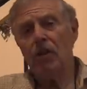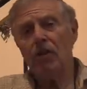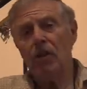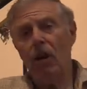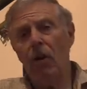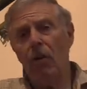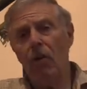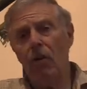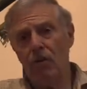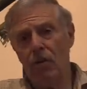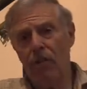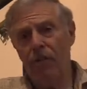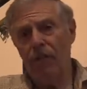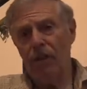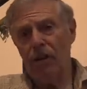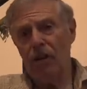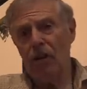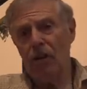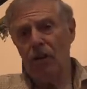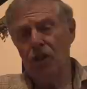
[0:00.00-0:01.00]
the Totally Awesome
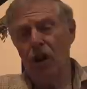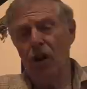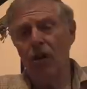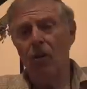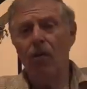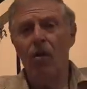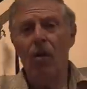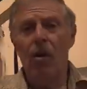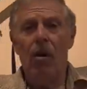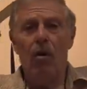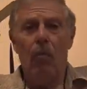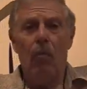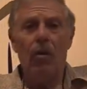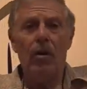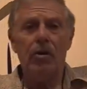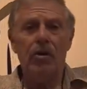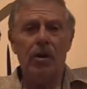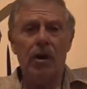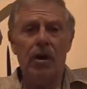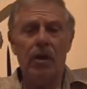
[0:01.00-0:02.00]
Fishing Show. We'll
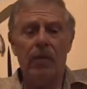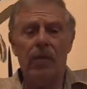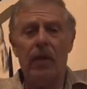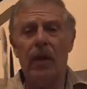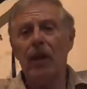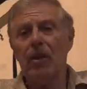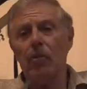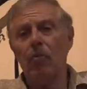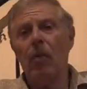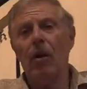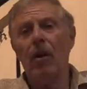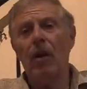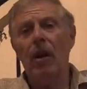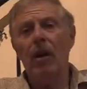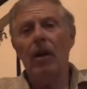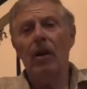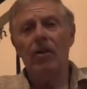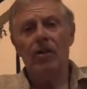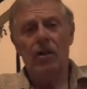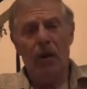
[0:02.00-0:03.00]
see you in the next one,
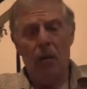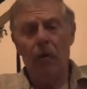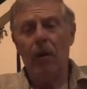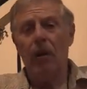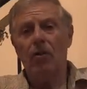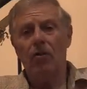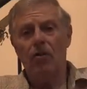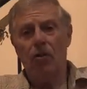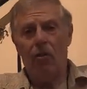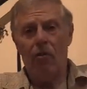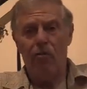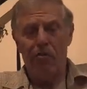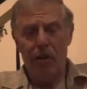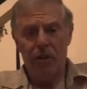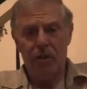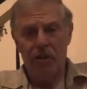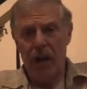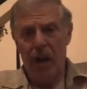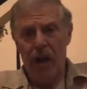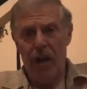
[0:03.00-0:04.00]
see what else I can
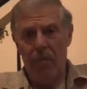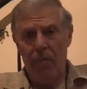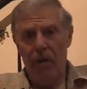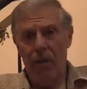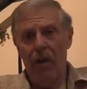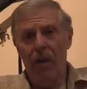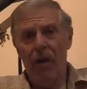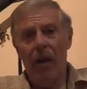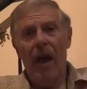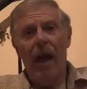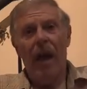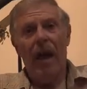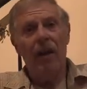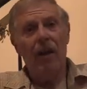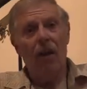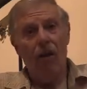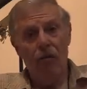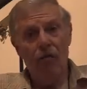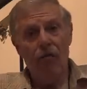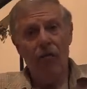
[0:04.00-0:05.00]
rustle up, and
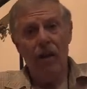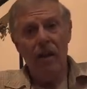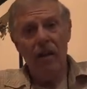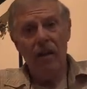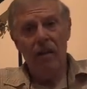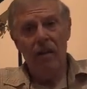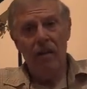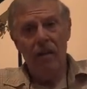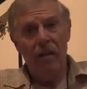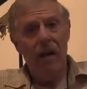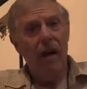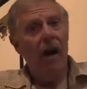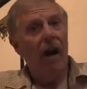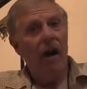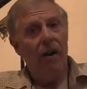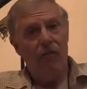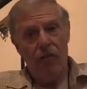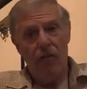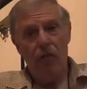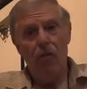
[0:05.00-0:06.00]
hopefully a
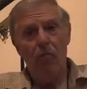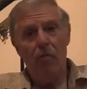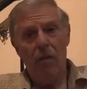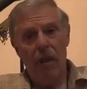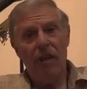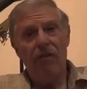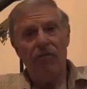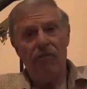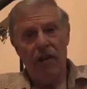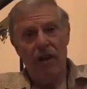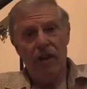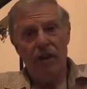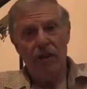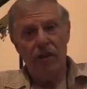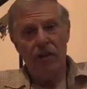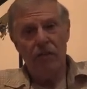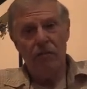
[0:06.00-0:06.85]
few big fish.